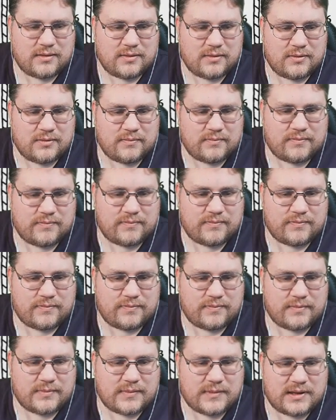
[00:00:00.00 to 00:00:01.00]
Oh.
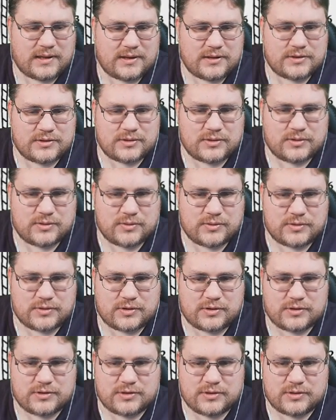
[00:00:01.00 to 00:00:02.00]
Hey, Suze,
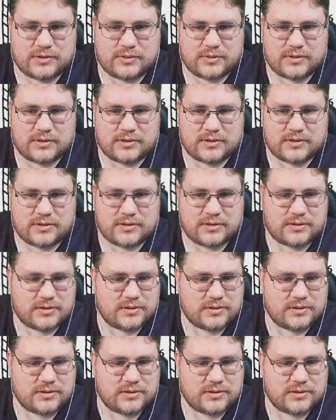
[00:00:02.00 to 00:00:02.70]
could you?